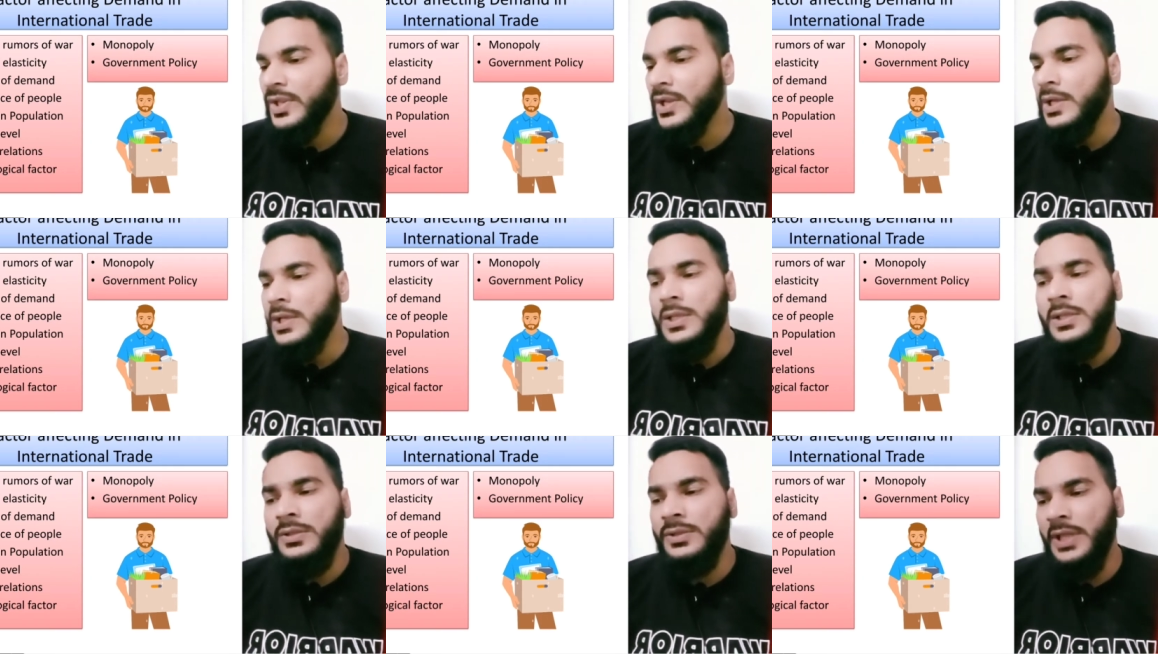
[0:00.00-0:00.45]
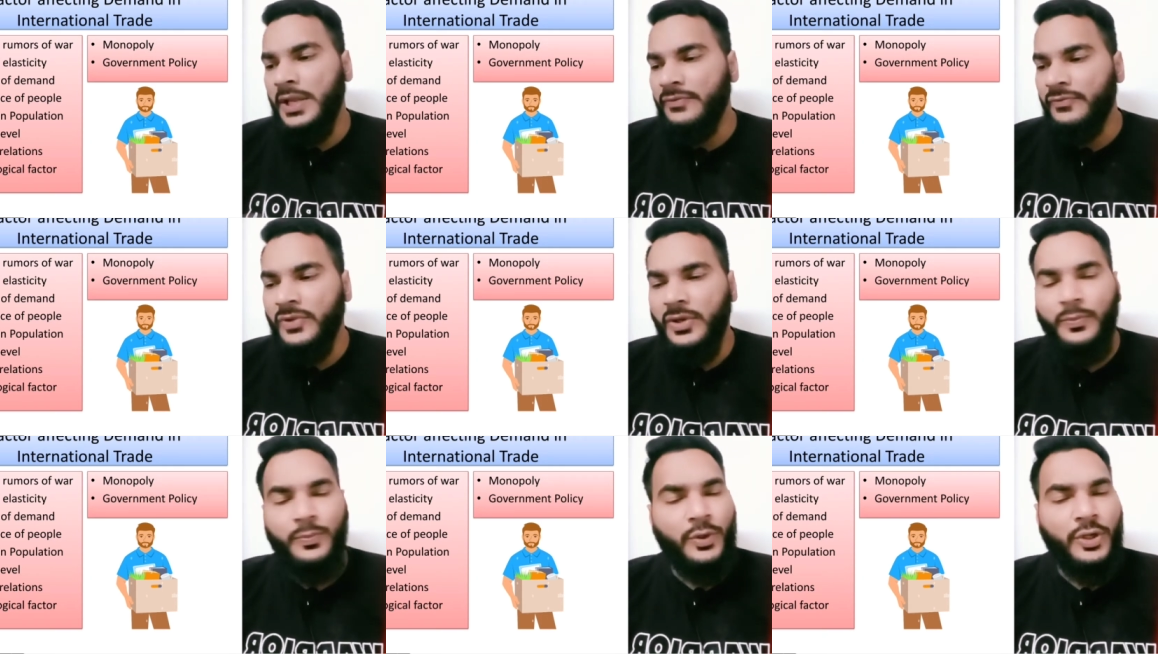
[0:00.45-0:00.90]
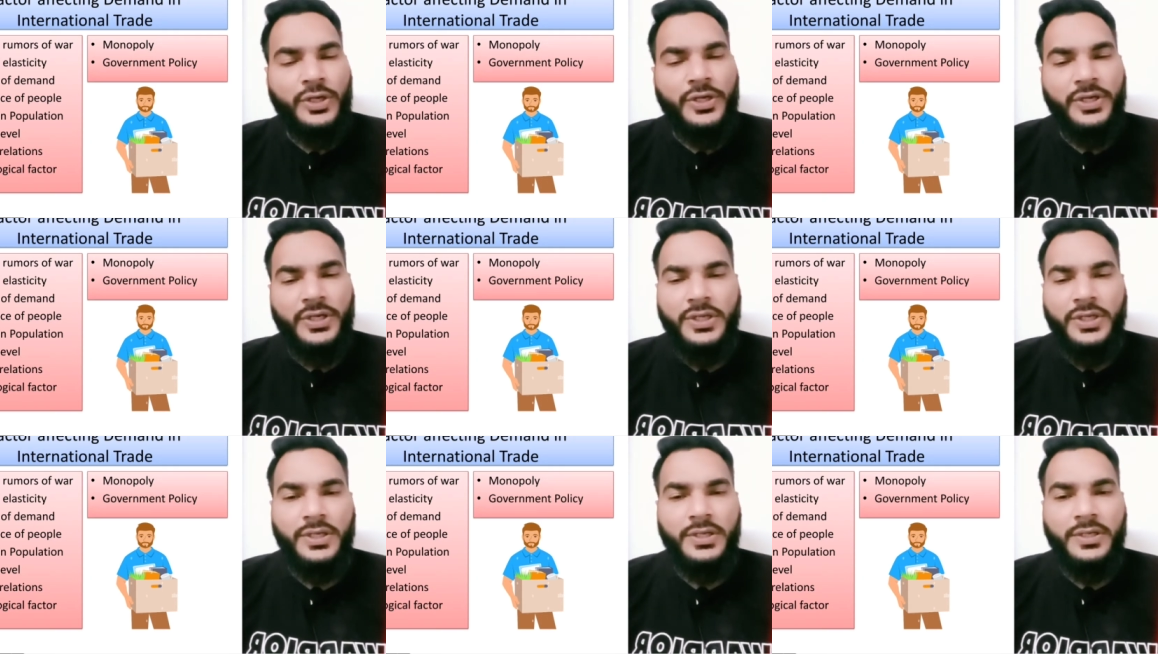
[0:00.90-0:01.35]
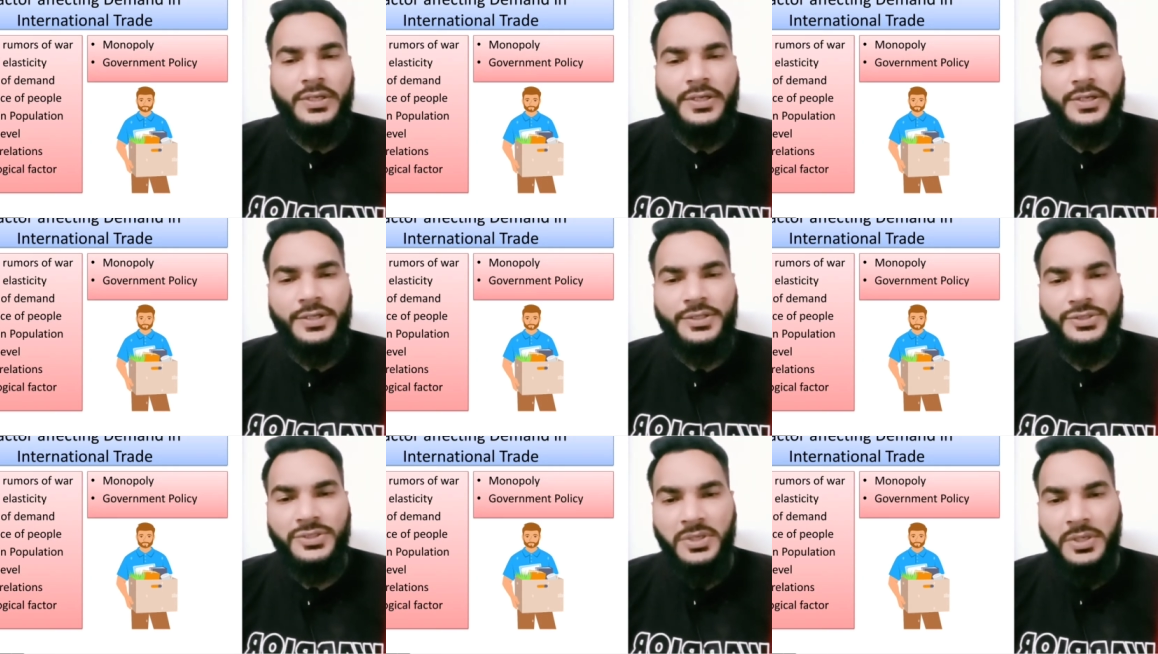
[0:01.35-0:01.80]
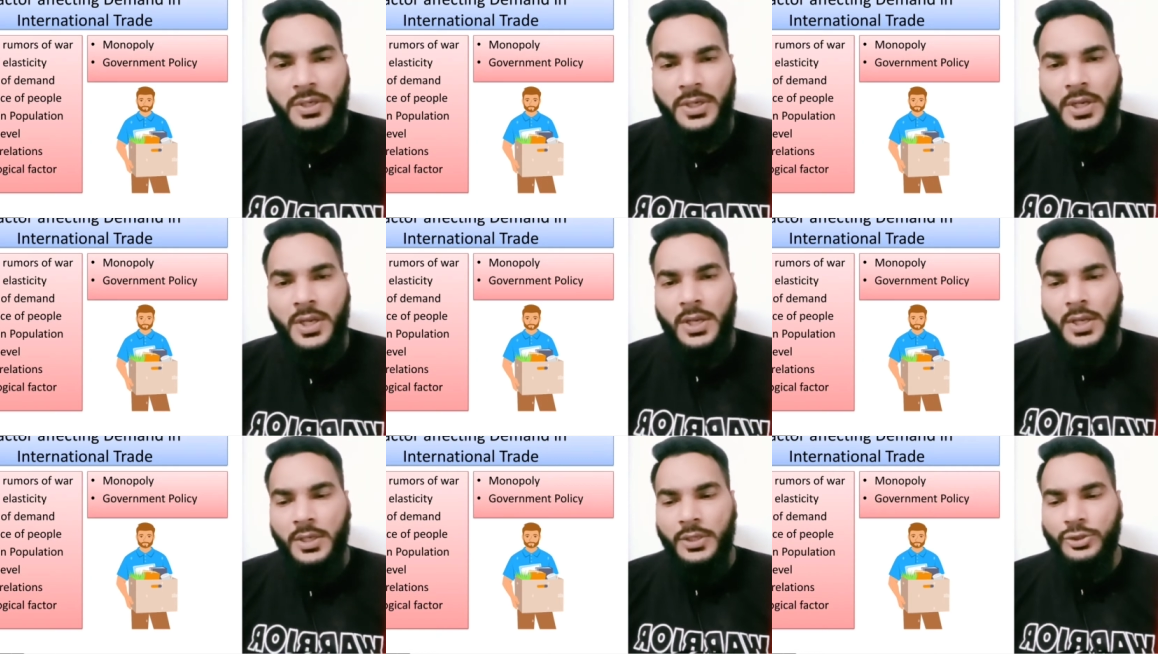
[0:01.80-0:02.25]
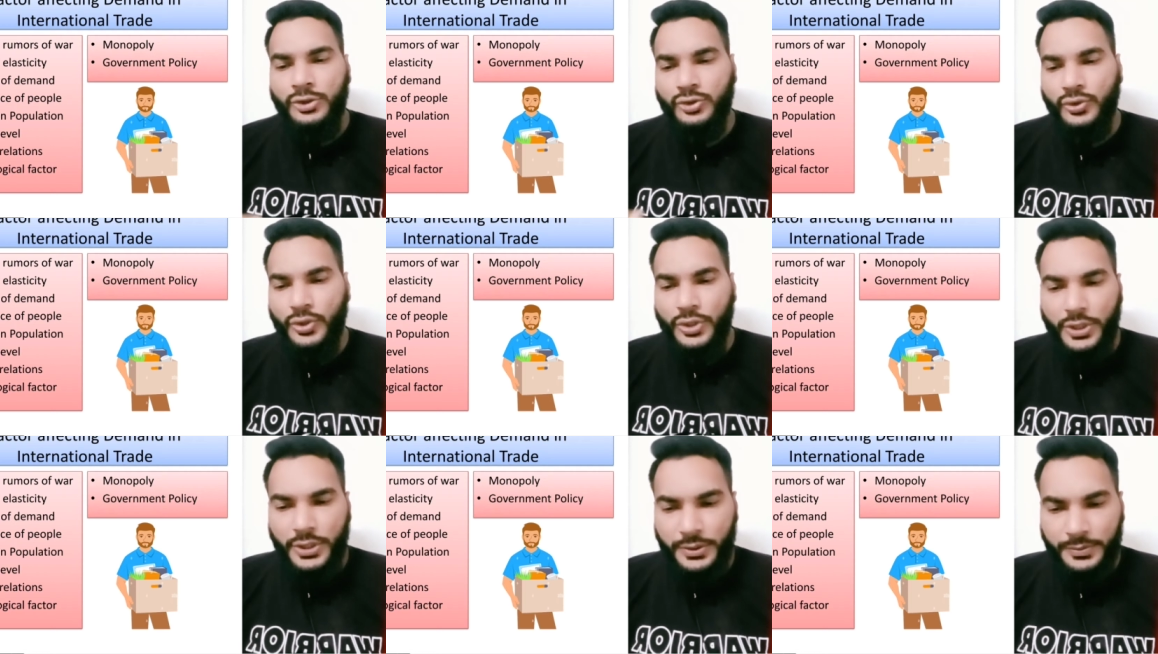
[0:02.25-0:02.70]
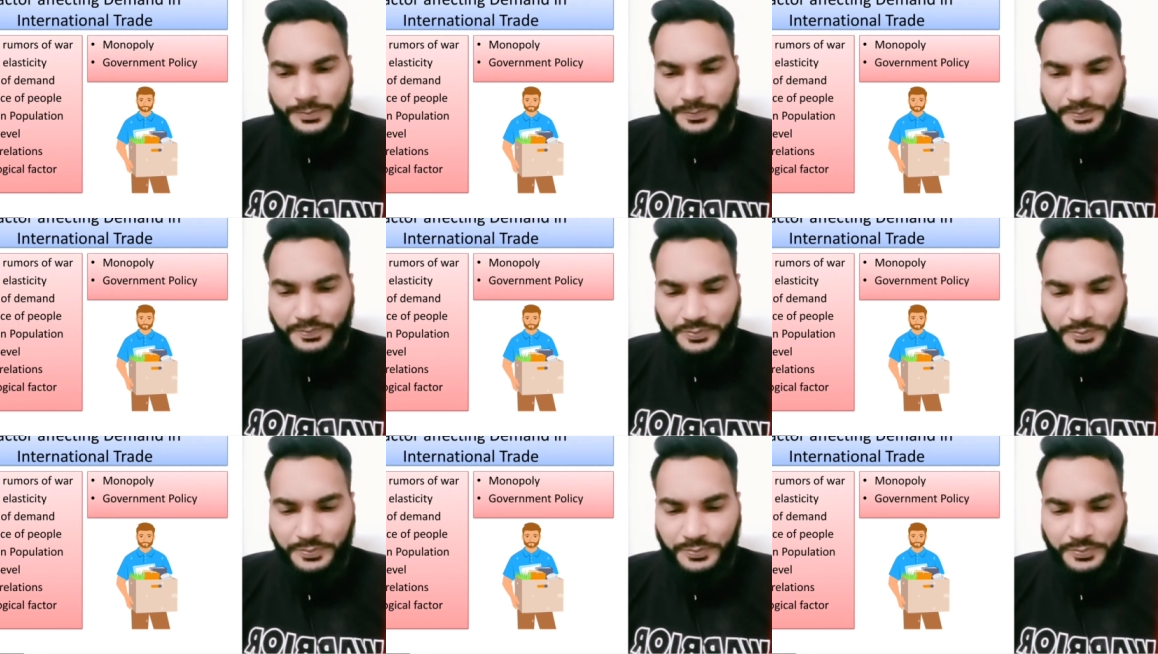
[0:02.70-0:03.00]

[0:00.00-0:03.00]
Then we have political relation. So here,